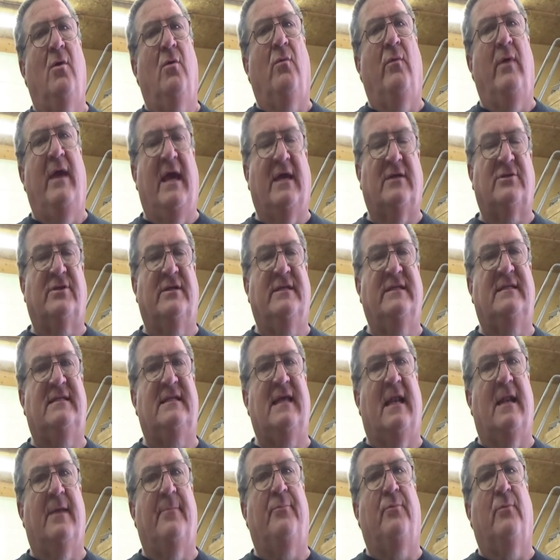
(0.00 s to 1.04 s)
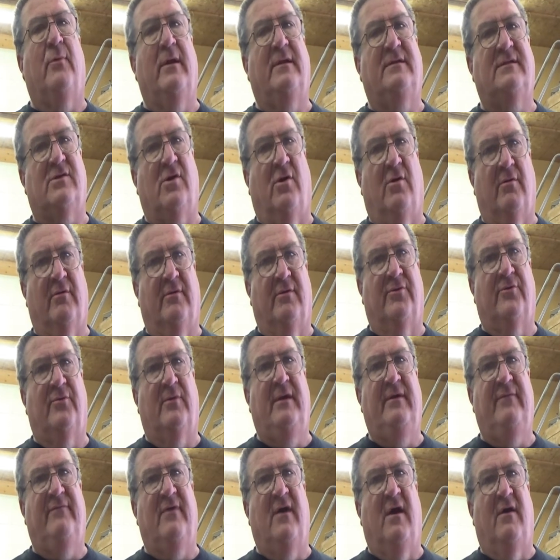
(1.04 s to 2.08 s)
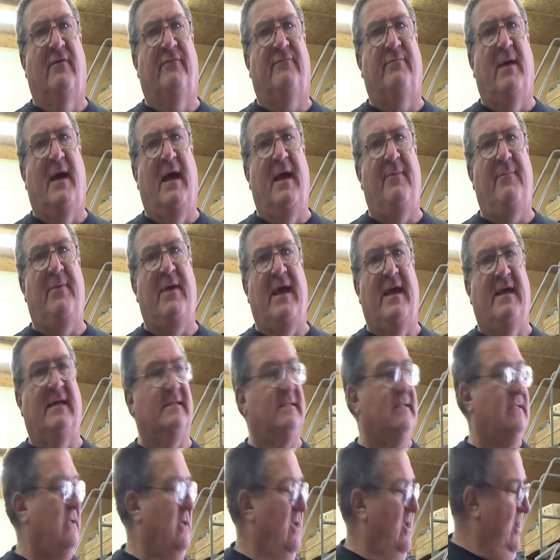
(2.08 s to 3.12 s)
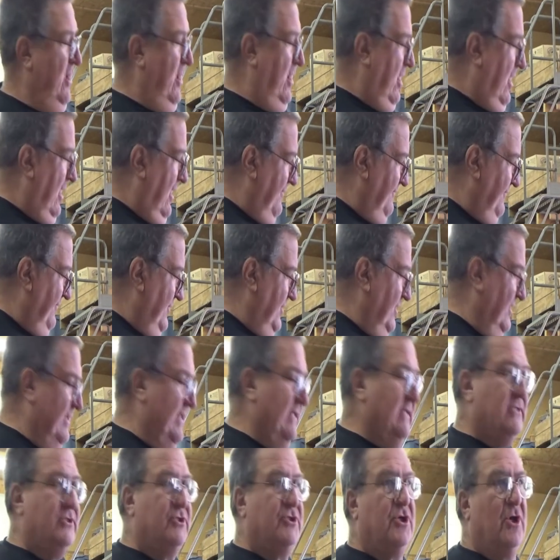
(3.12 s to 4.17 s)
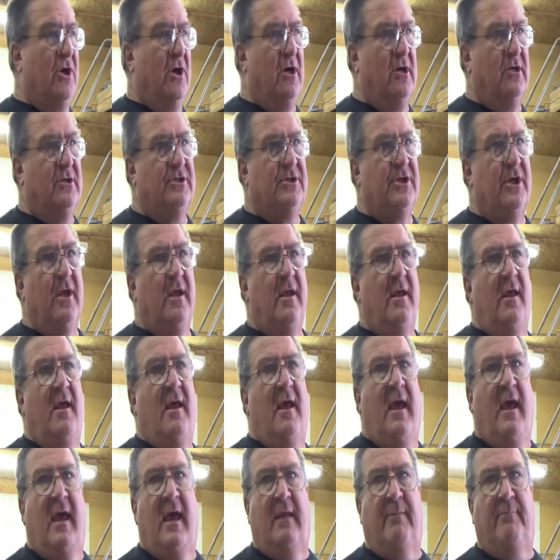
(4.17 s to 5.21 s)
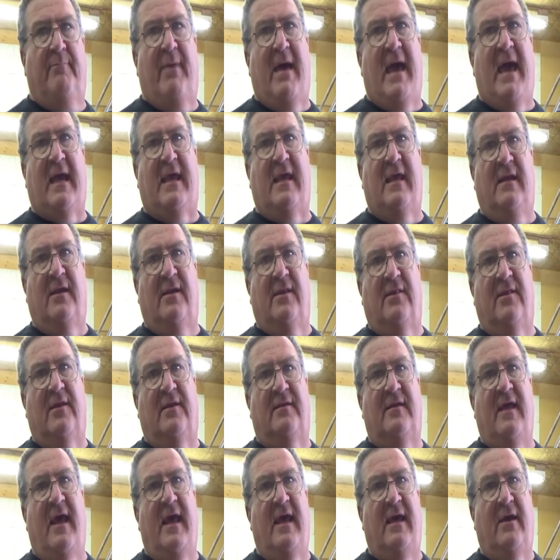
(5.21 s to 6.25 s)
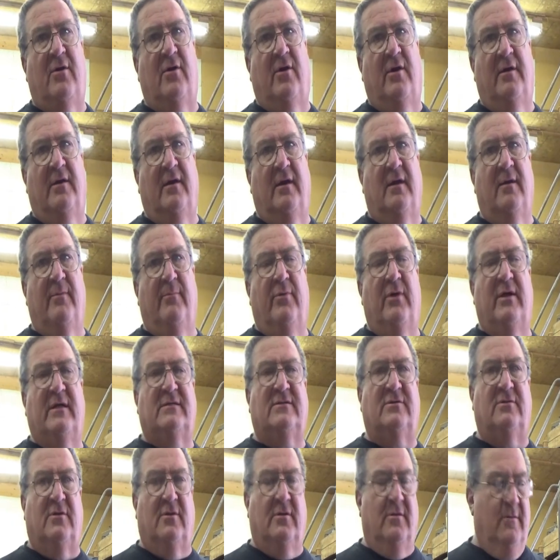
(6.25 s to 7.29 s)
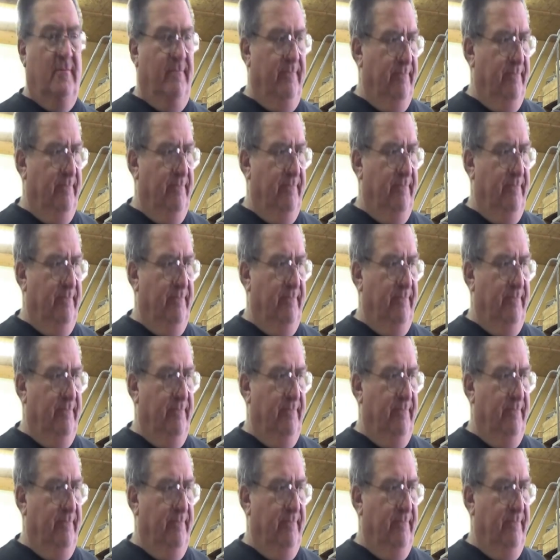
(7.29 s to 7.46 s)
We actually set up what's called a 3-valve bypass off of the discharge and back into the tank on the compressor.